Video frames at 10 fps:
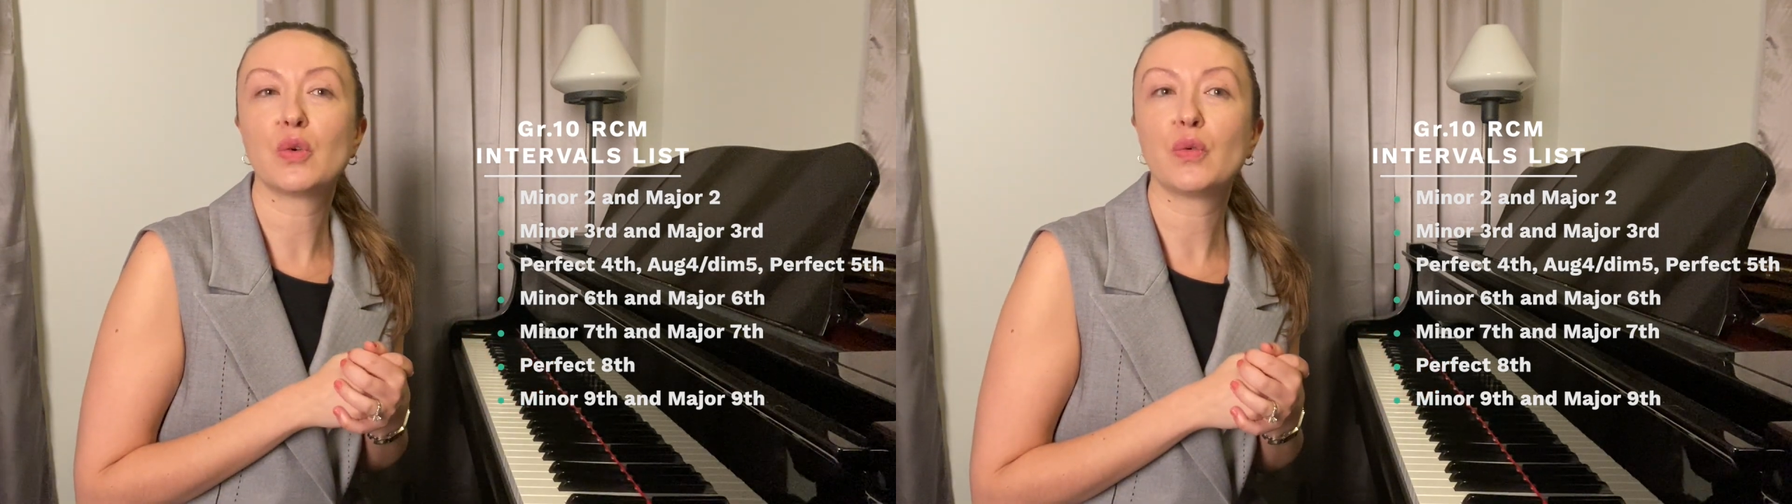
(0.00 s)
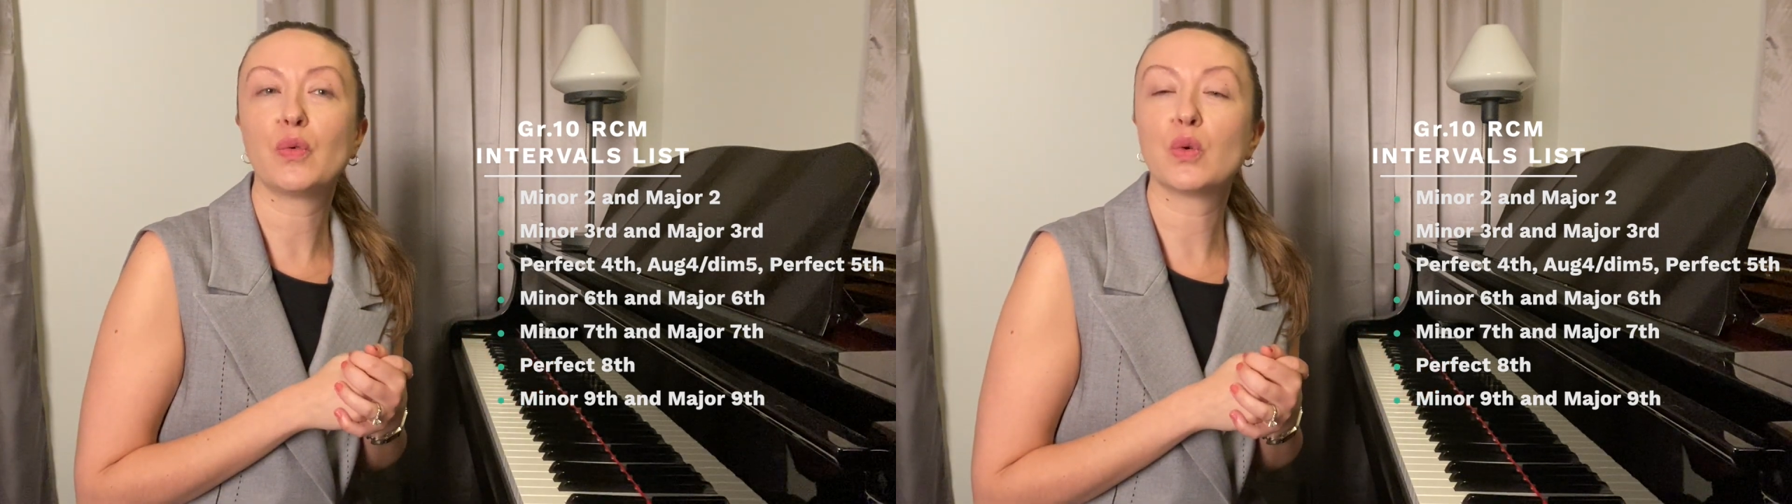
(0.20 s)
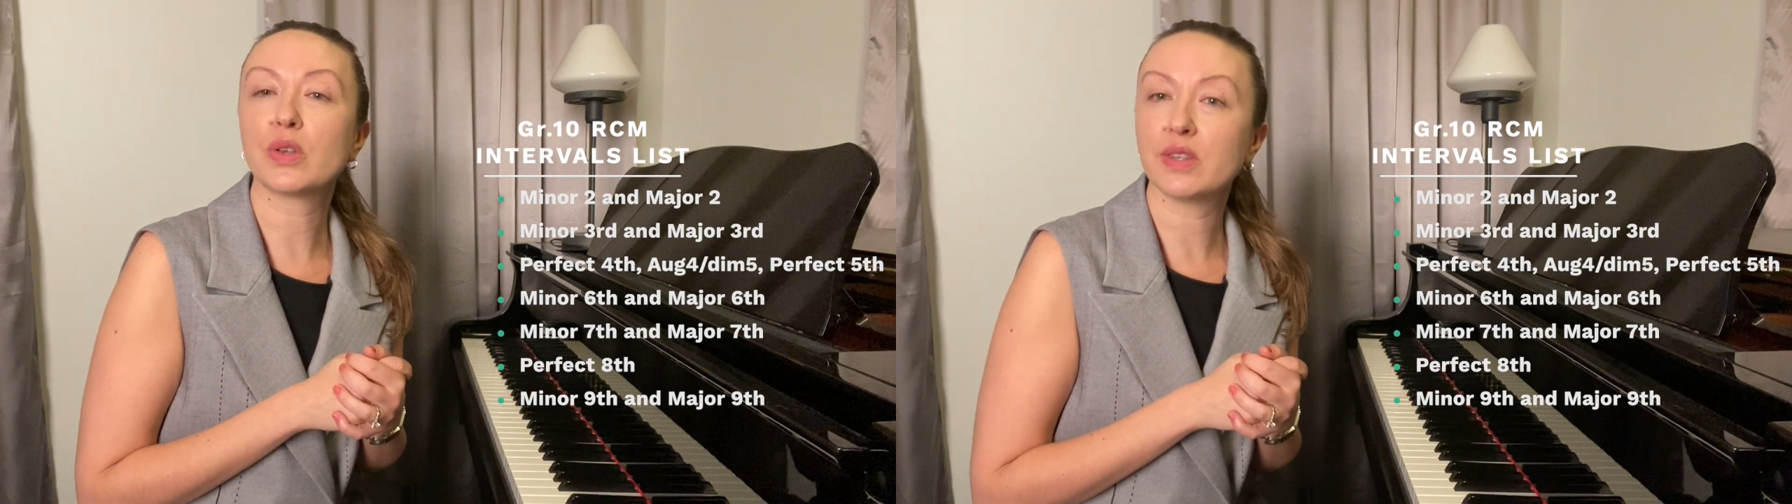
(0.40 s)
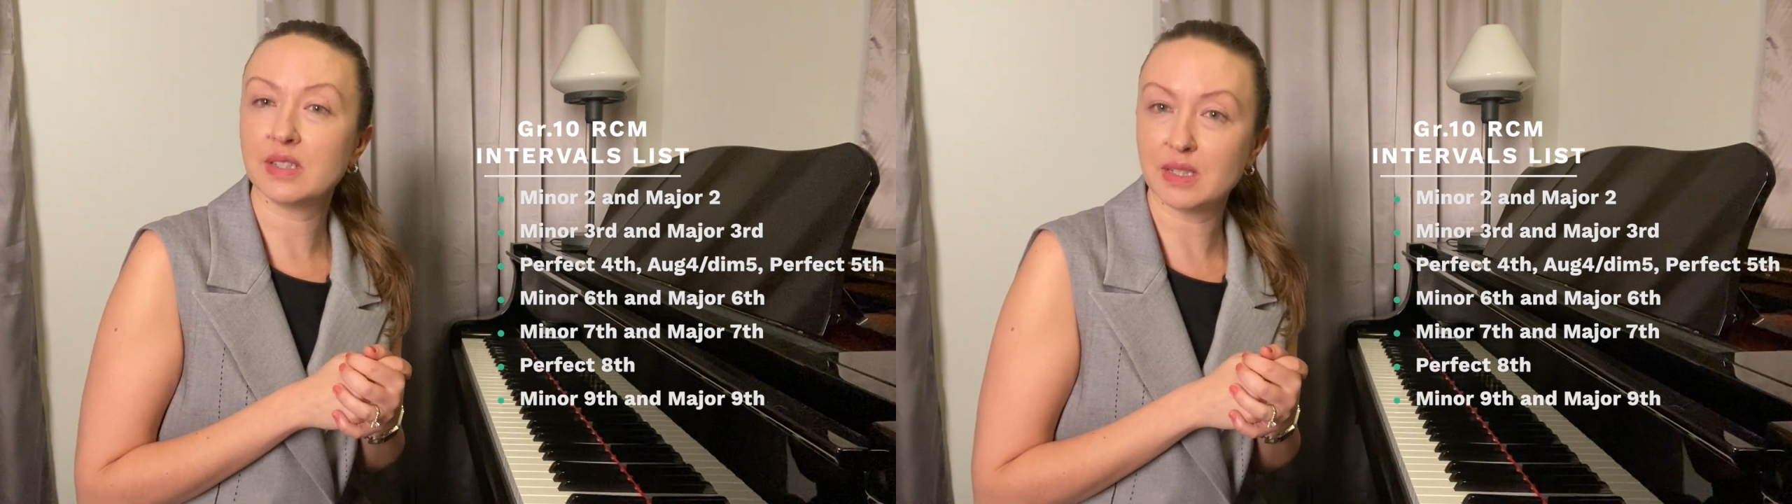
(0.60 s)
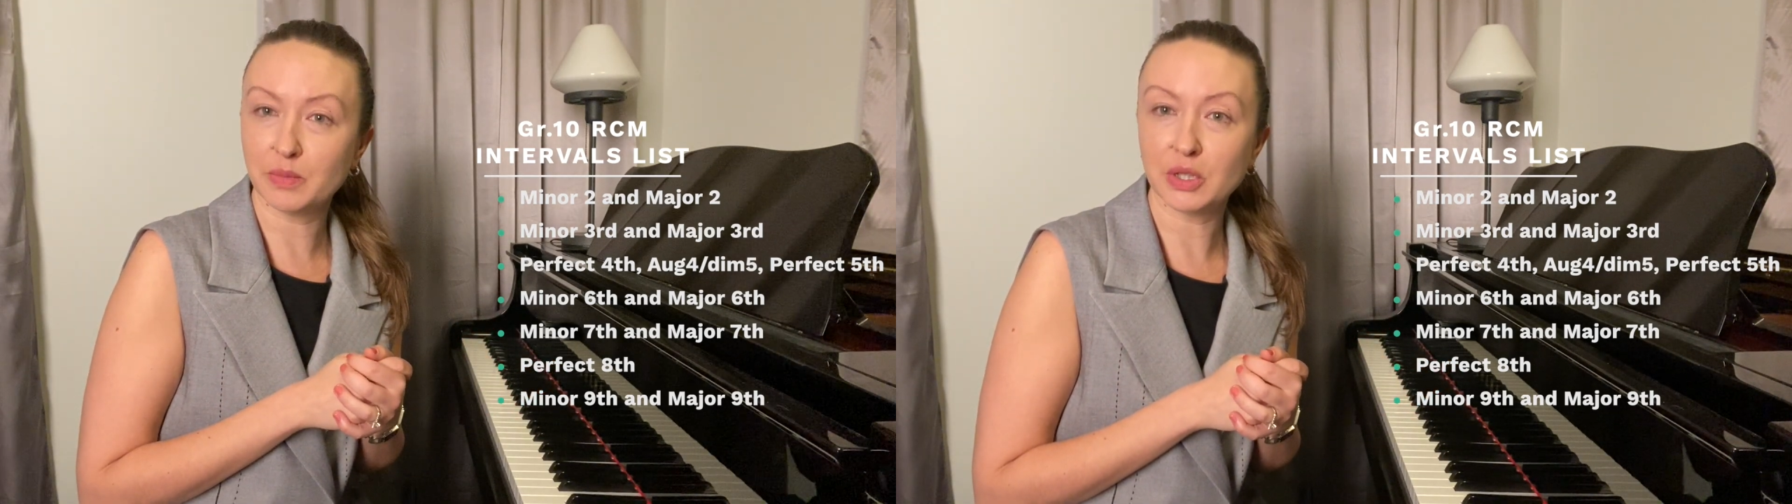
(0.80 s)
fourth and
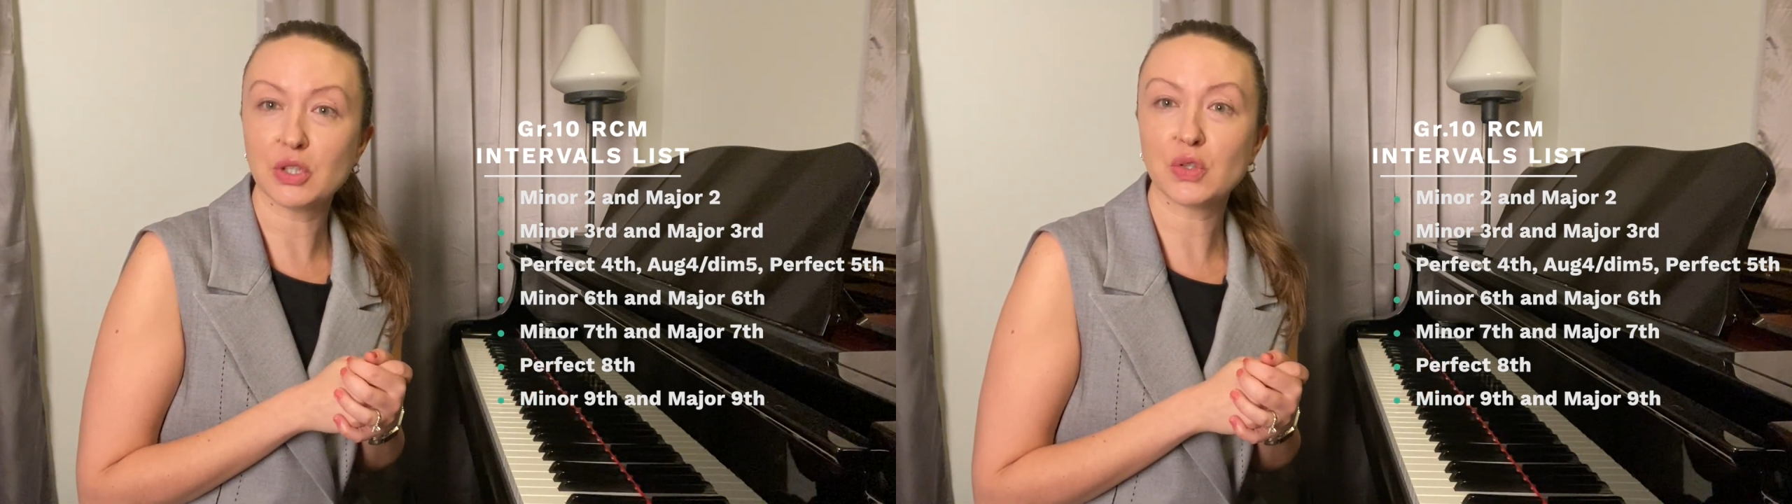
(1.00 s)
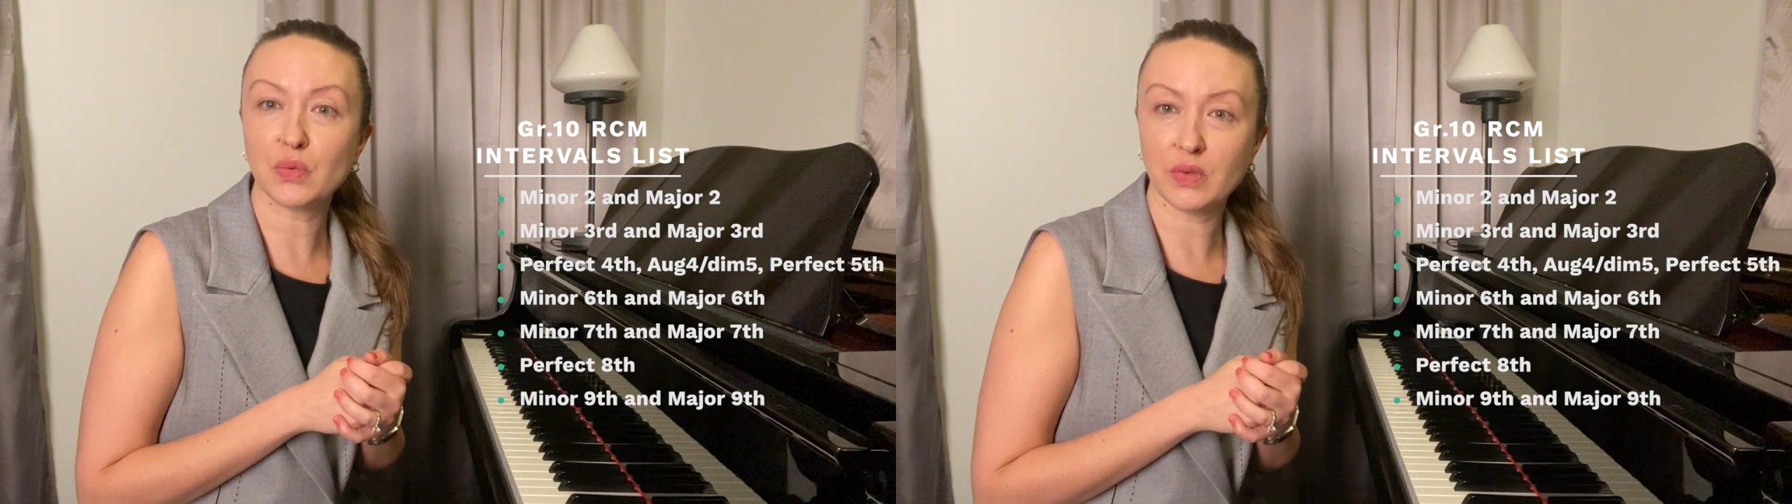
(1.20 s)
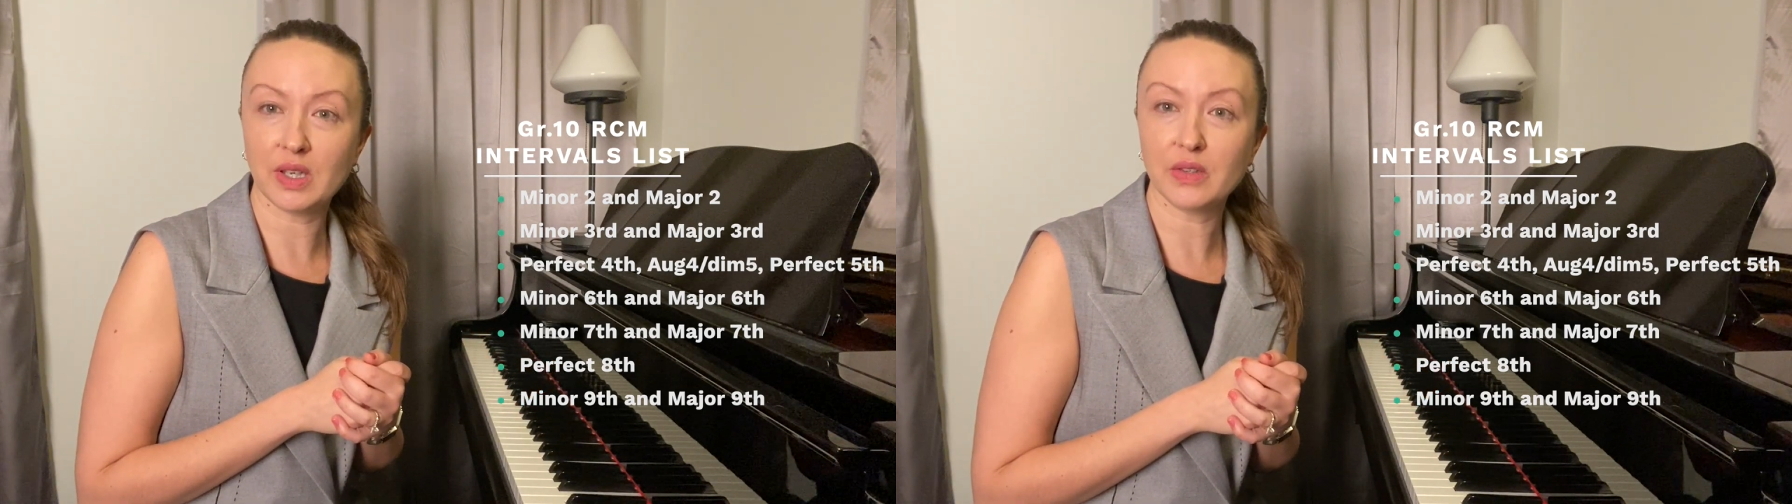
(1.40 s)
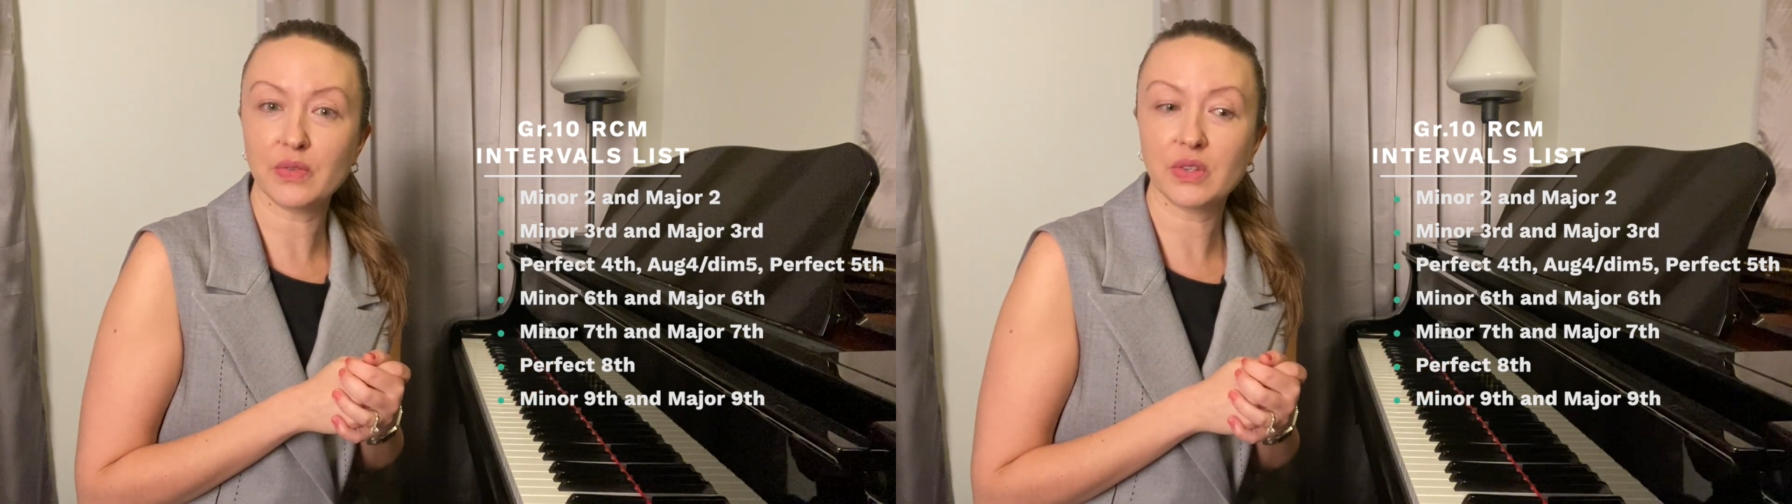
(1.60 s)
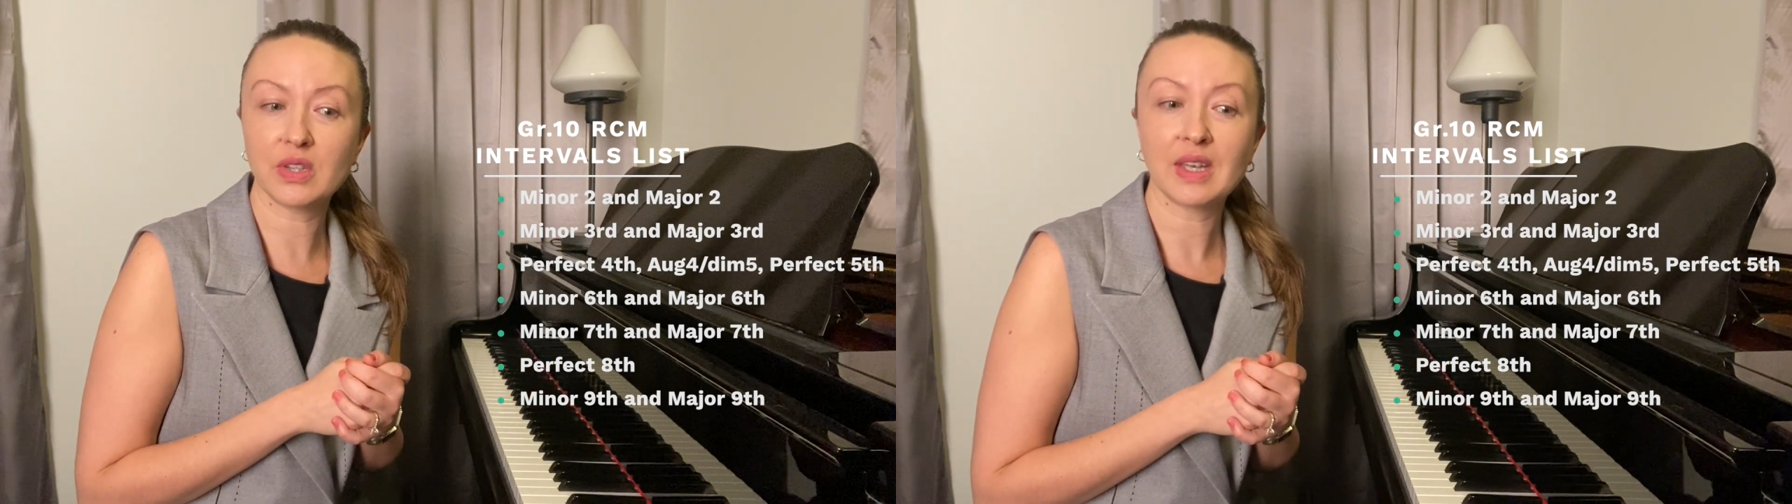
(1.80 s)
diminished
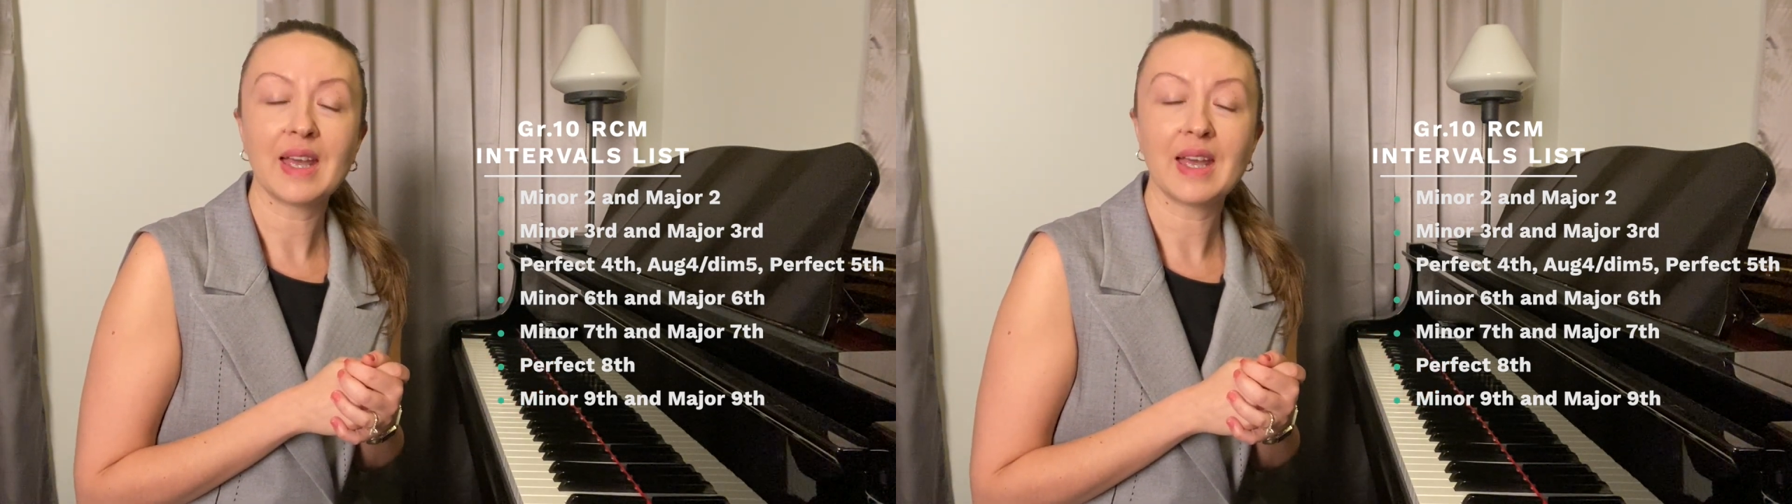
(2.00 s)
fifths.